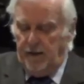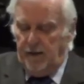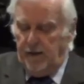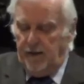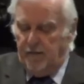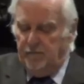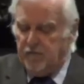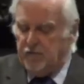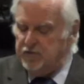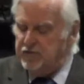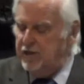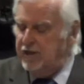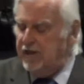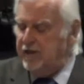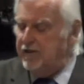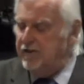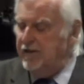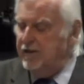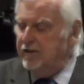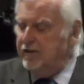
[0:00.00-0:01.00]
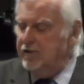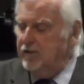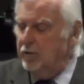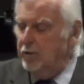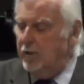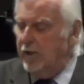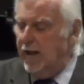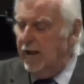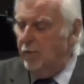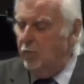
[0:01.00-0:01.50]
If there's anything that you
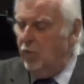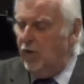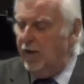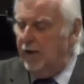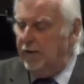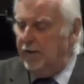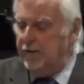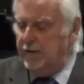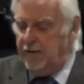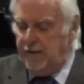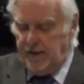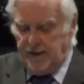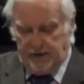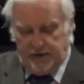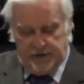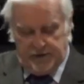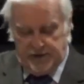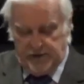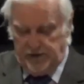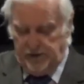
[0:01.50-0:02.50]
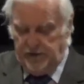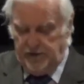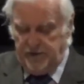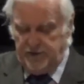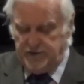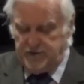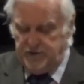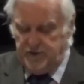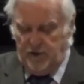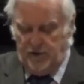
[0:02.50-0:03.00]
and I want, and I can tell you
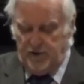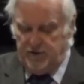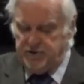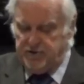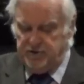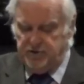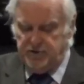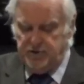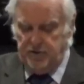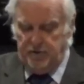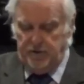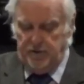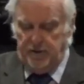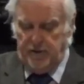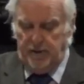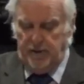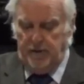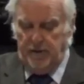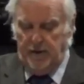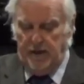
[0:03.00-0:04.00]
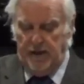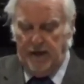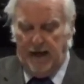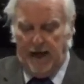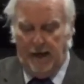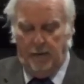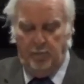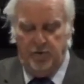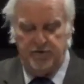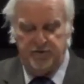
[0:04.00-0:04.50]
this in all sincerity,
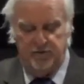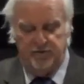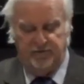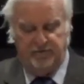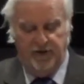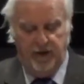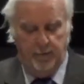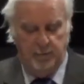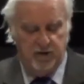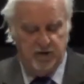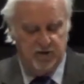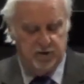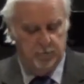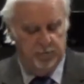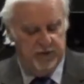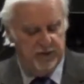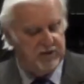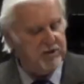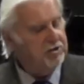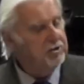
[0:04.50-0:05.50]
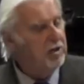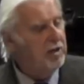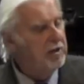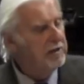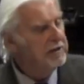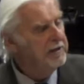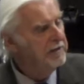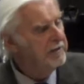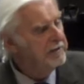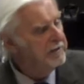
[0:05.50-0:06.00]
I want your families to be
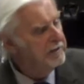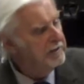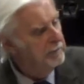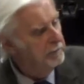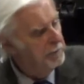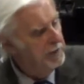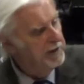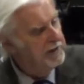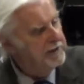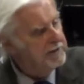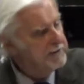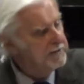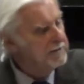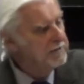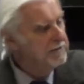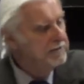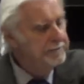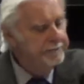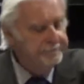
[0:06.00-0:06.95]
strong, healthy, and blessed.